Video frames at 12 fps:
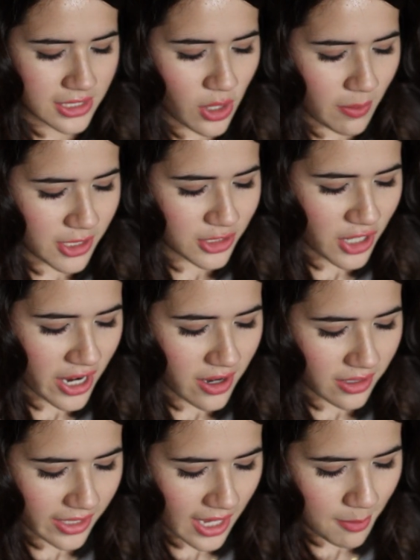So I'm gonna try it
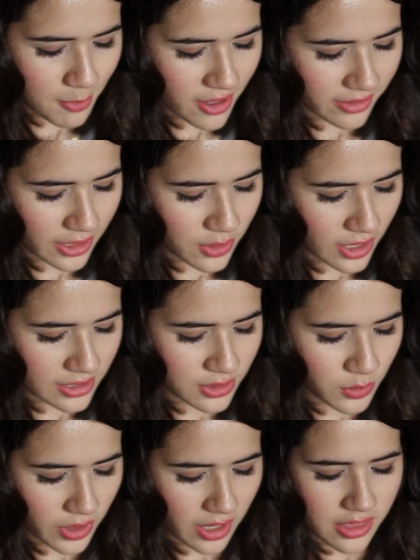on camera and let you guys
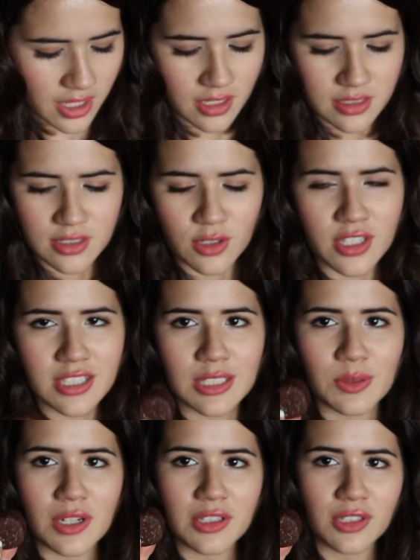know what I think. So this
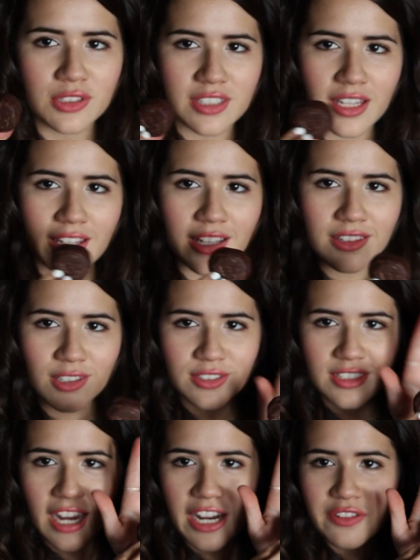is what it looks like. It
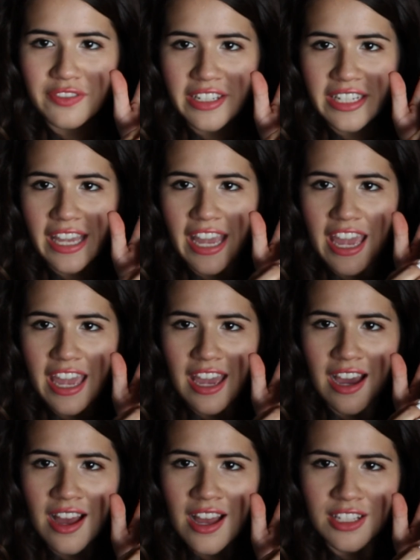looks kind of like
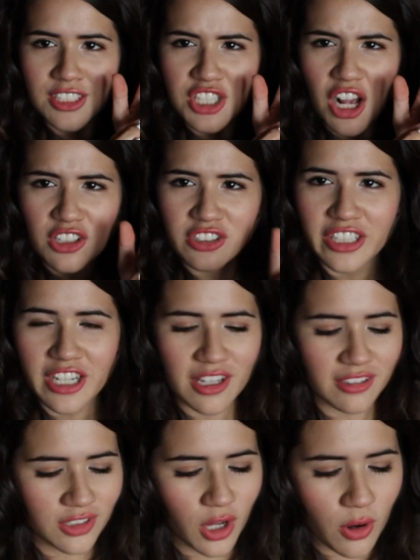a
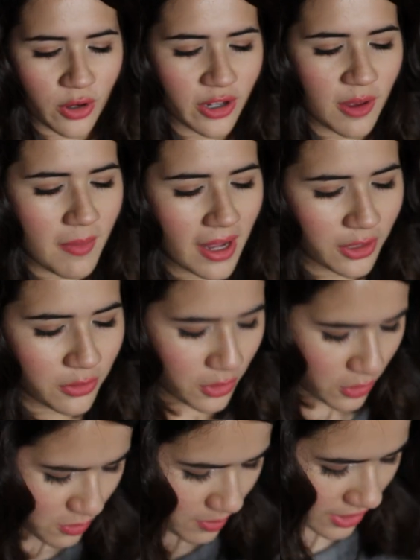chocolate coconut
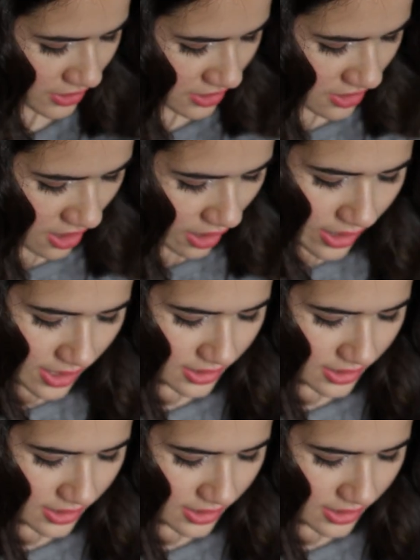macaroon, but it's not.